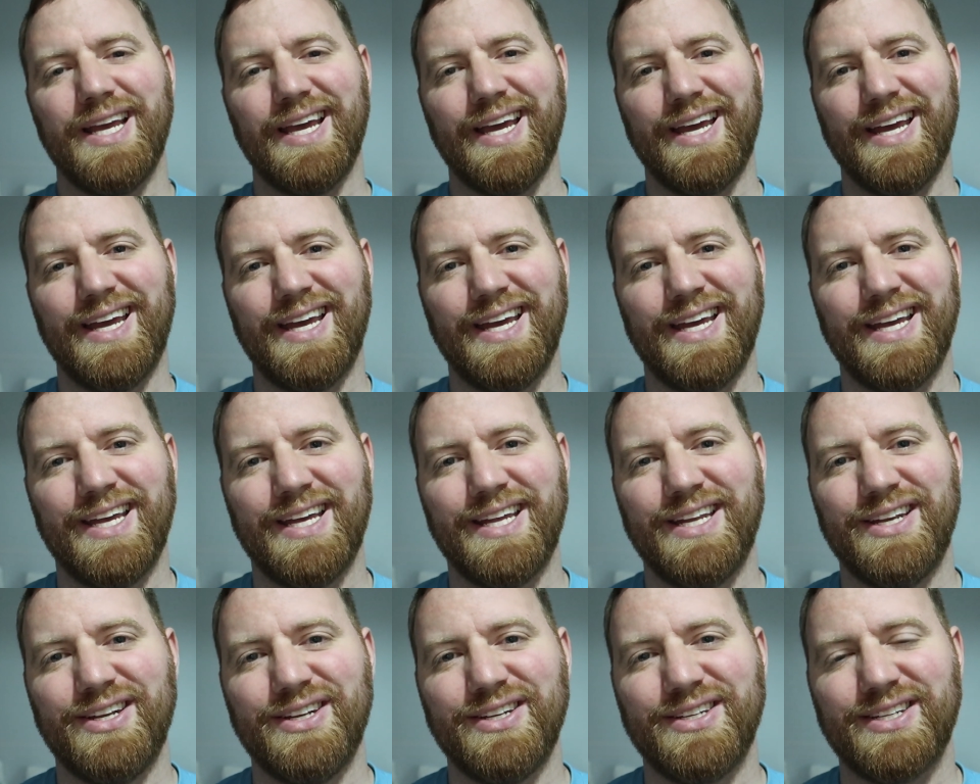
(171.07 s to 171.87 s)

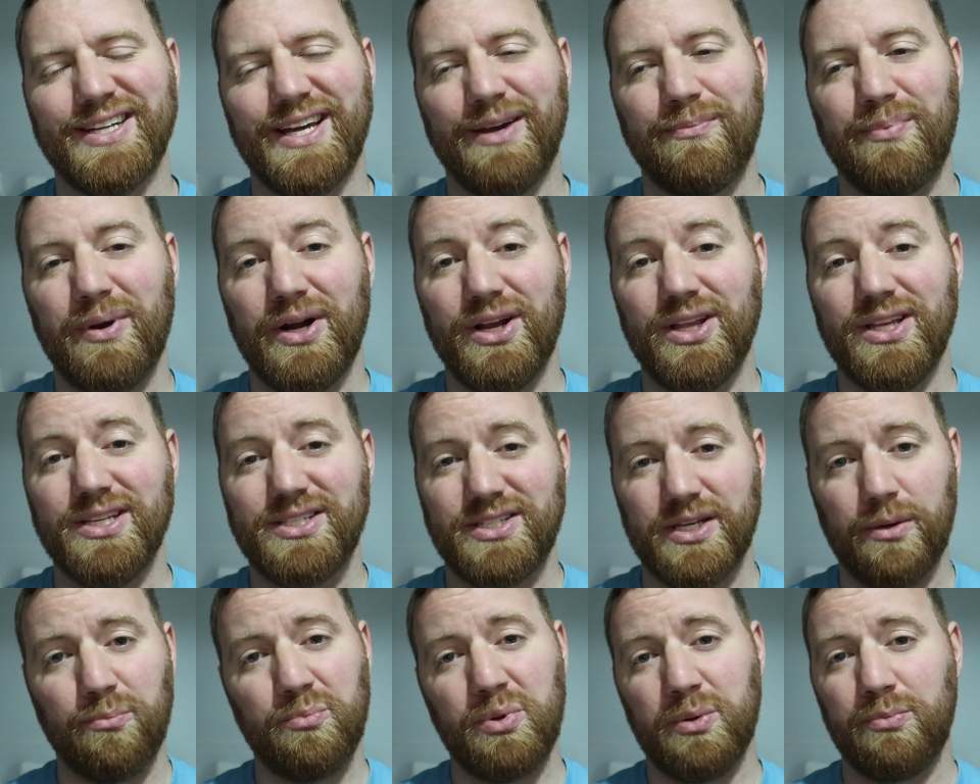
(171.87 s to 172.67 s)
And apparently
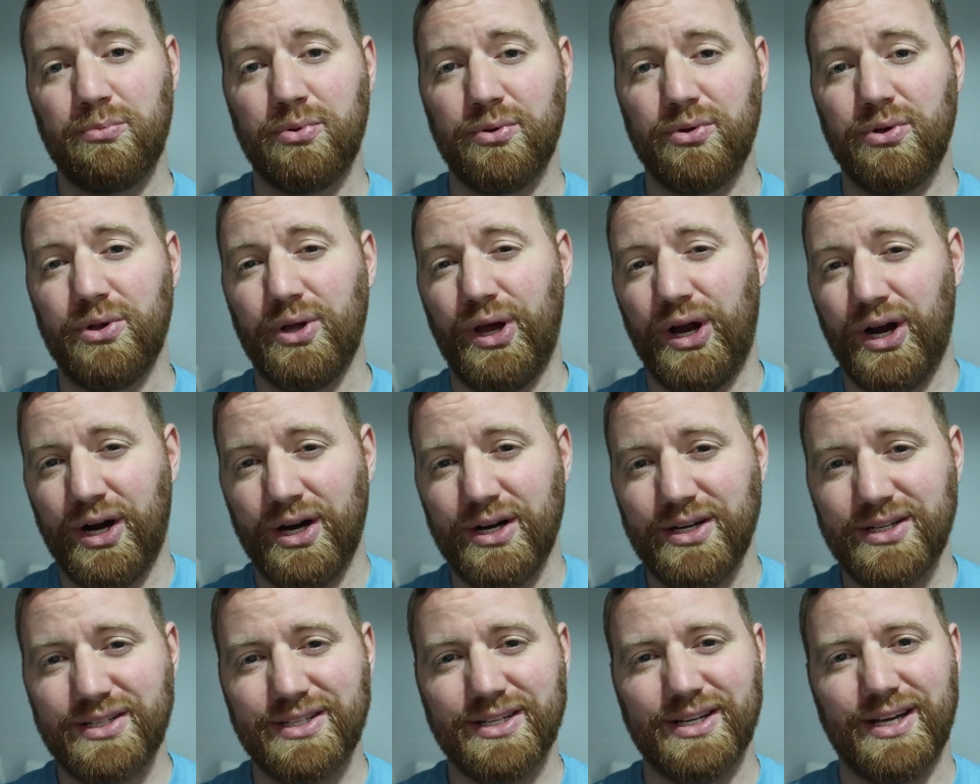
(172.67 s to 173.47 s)
some people
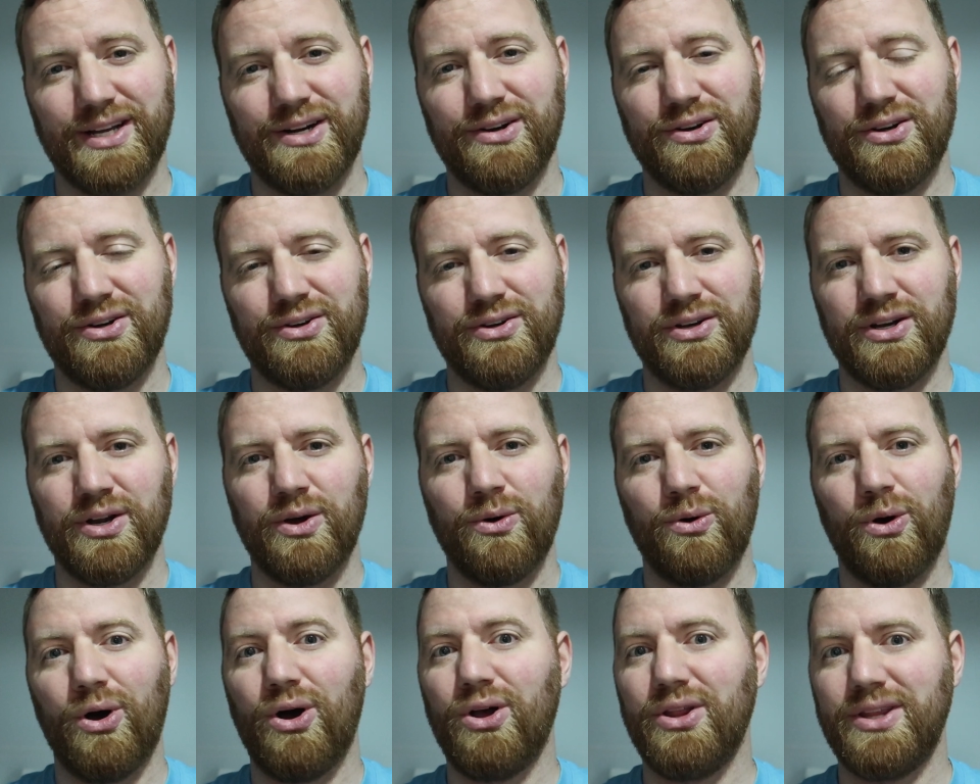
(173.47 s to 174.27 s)
aren't. I don't
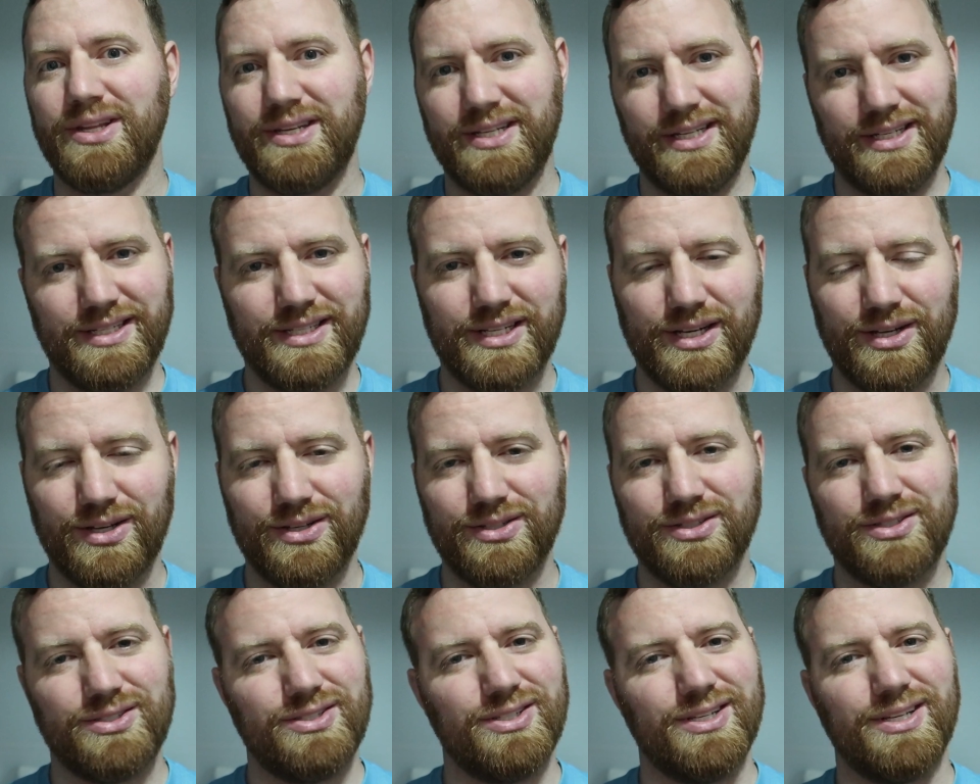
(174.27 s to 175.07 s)
know all the
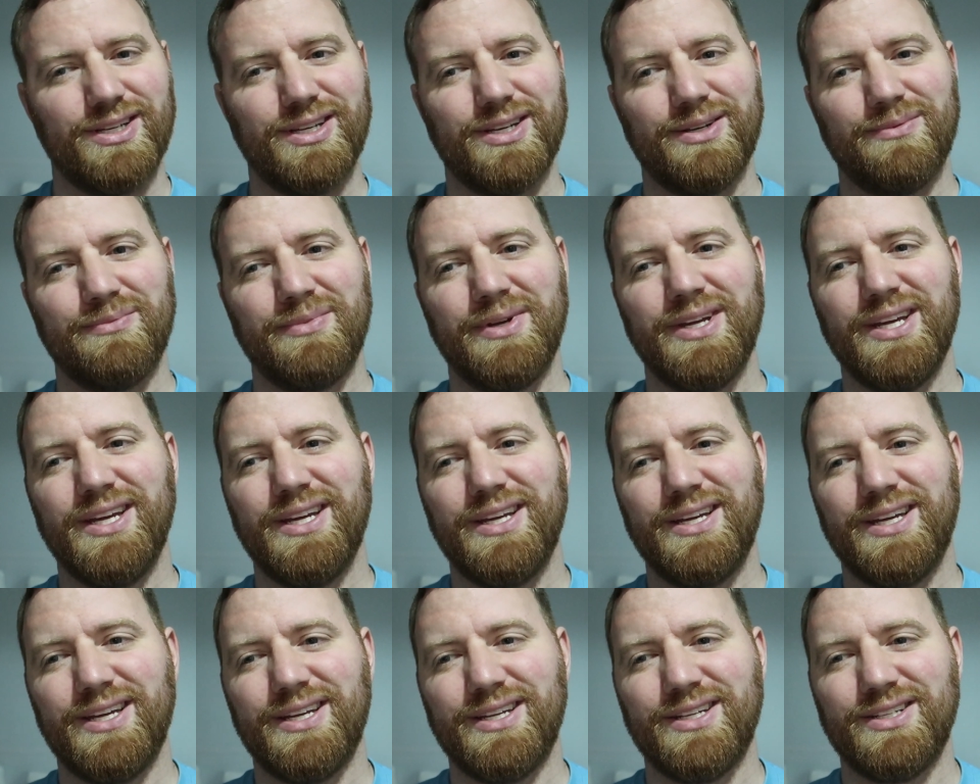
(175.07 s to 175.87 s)
details, and
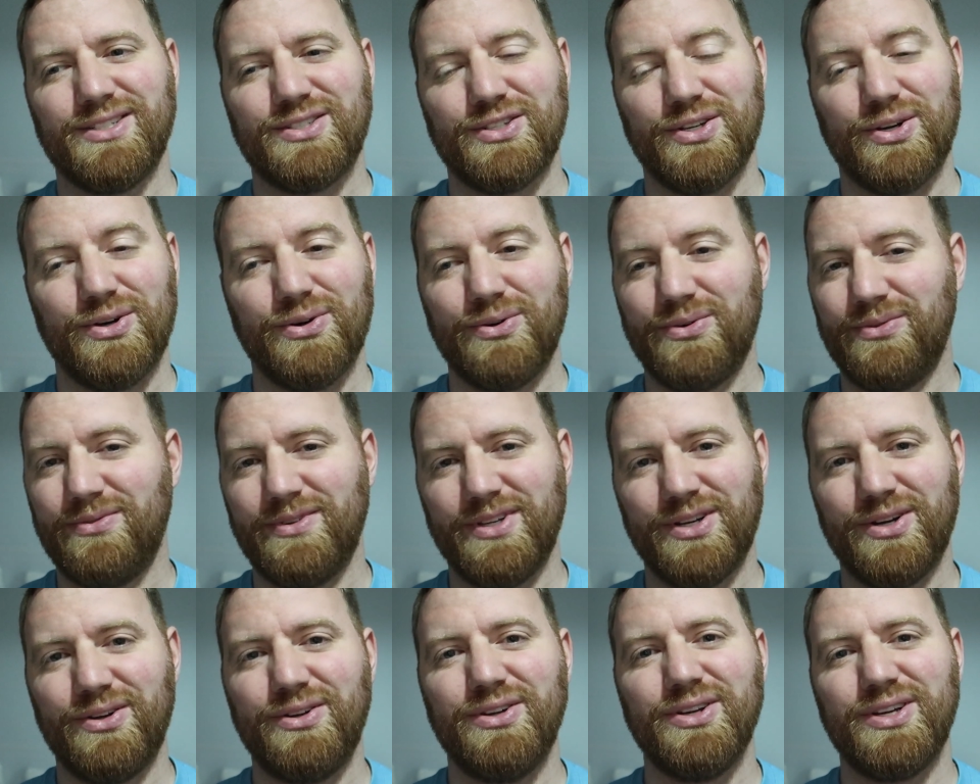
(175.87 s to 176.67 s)
so
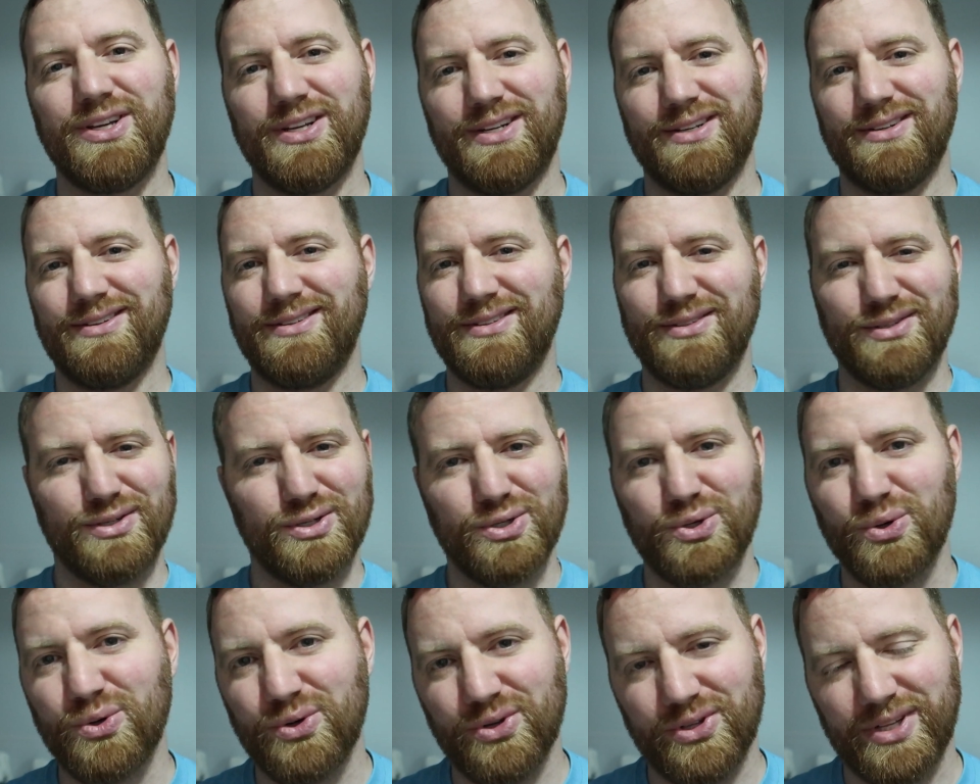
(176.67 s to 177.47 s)
you
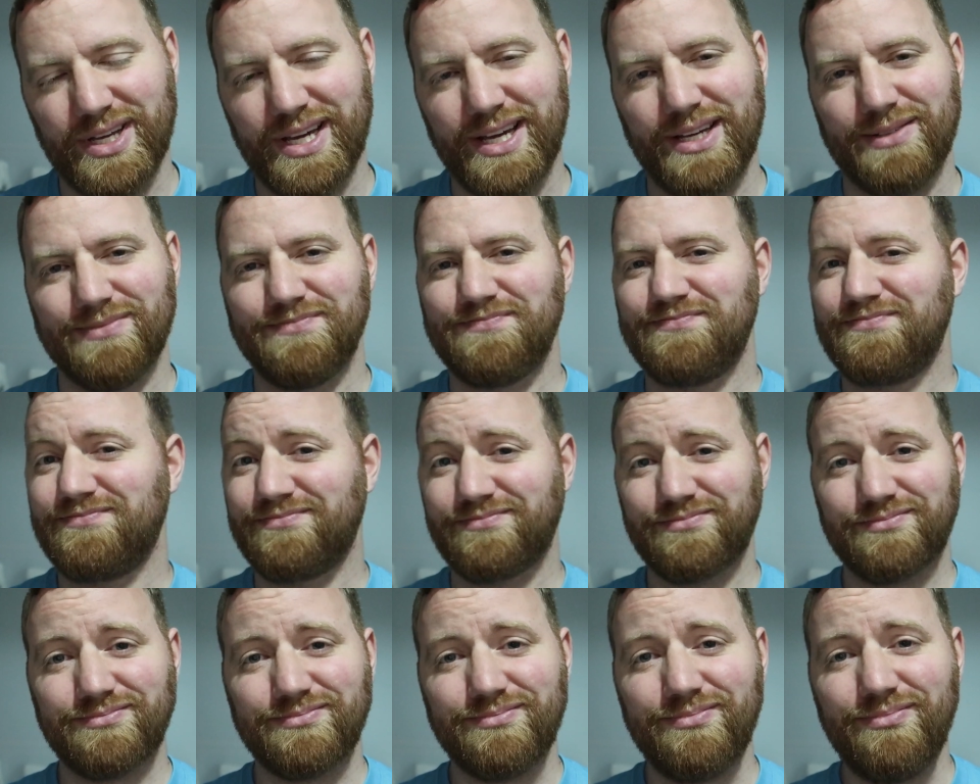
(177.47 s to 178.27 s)
can Google
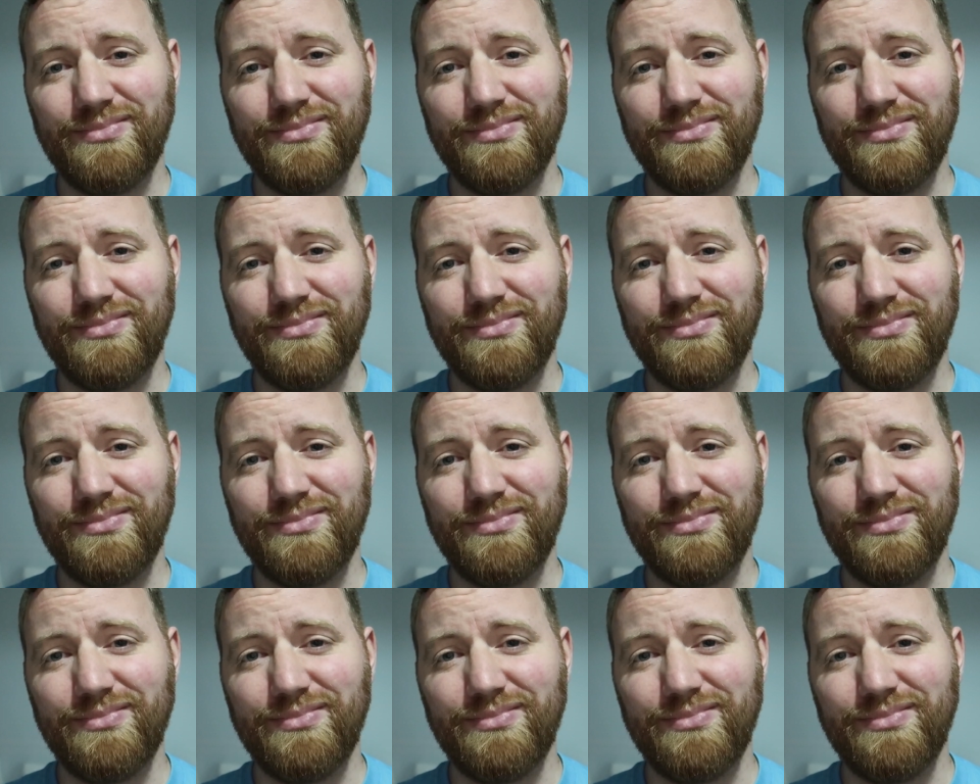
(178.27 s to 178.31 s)
that.